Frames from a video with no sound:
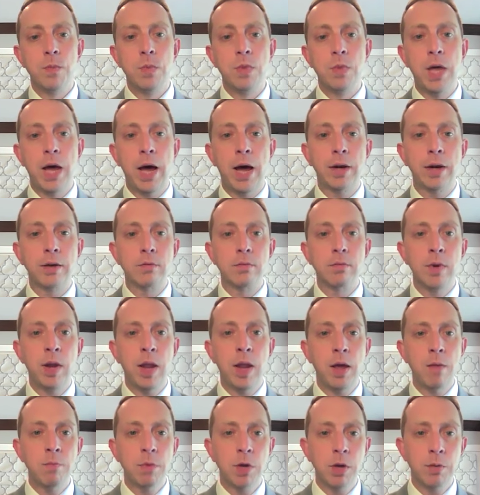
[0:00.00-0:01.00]
That
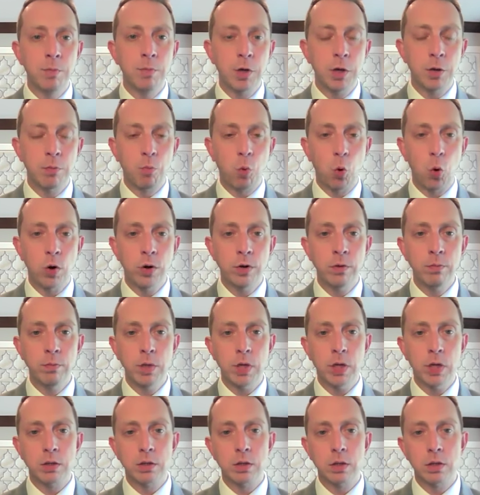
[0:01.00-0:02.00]
name can be important
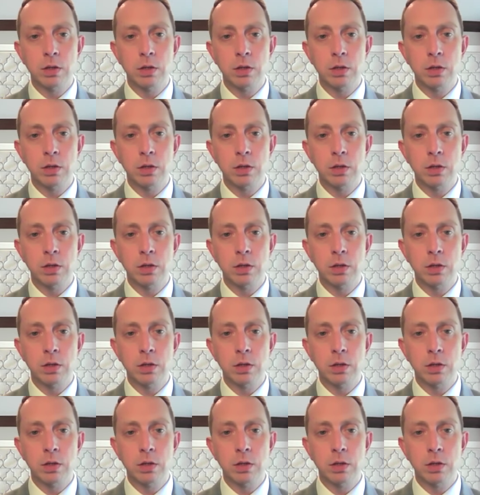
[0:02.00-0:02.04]
because